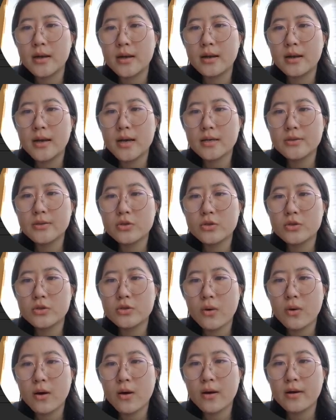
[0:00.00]
Let's
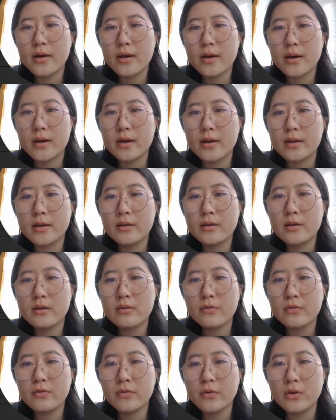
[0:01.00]
try a
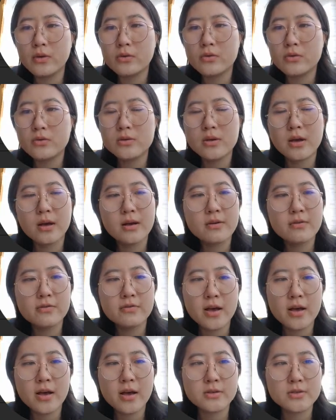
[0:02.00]
diffuse
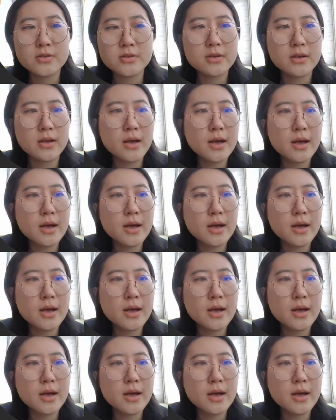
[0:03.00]
first.